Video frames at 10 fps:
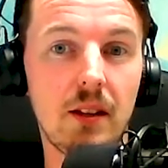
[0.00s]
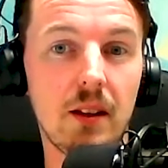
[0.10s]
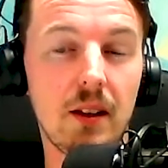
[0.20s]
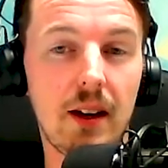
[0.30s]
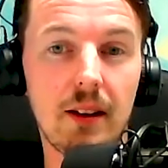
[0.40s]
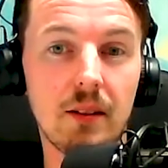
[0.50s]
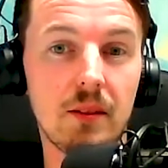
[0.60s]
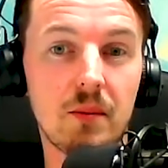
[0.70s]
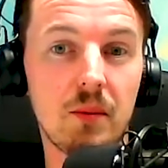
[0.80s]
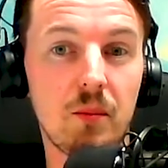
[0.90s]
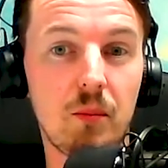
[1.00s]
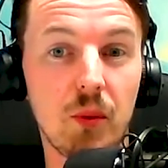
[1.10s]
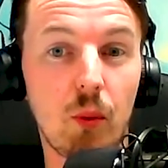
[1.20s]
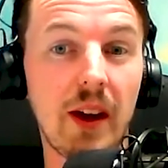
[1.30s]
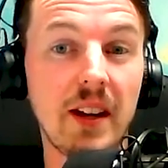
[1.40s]
and
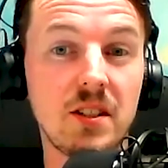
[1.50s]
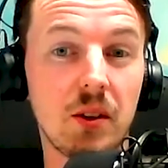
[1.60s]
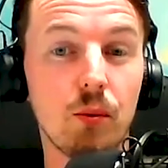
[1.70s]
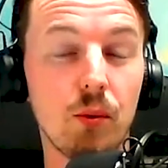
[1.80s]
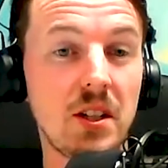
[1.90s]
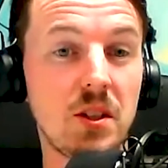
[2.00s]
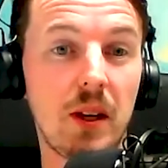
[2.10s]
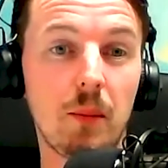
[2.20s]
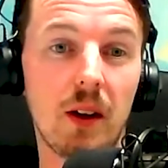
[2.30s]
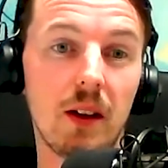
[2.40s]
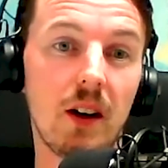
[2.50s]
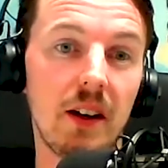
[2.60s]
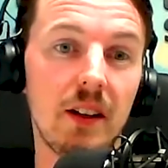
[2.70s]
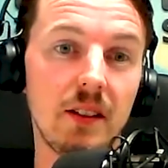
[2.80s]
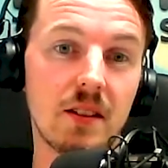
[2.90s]
the ways you can reach people
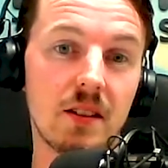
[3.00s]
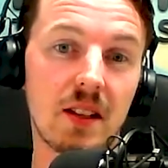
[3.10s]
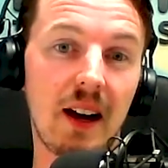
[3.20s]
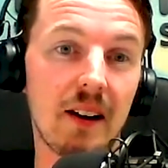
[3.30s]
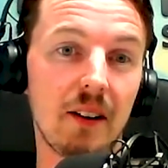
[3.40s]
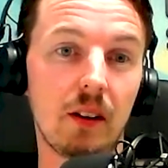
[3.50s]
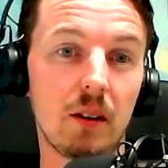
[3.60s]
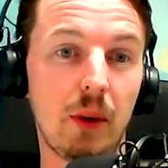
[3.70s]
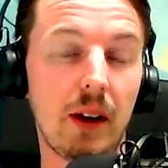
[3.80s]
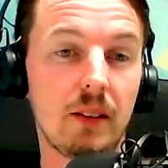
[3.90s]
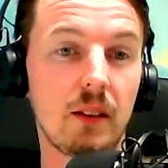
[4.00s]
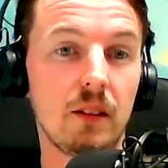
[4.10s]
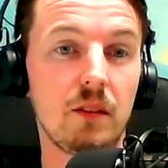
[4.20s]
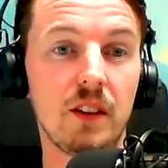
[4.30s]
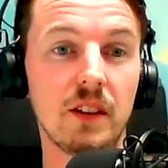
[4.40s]
online is staggering compared
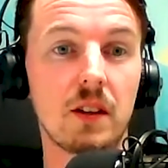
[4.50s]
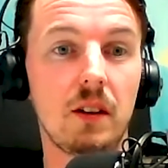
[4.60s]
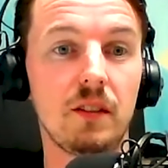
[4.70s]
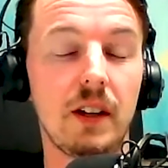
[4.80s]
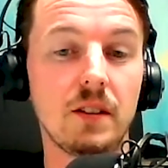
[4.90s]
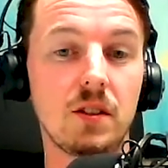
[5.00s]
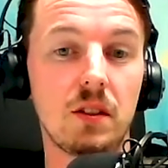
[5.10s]
to physical events.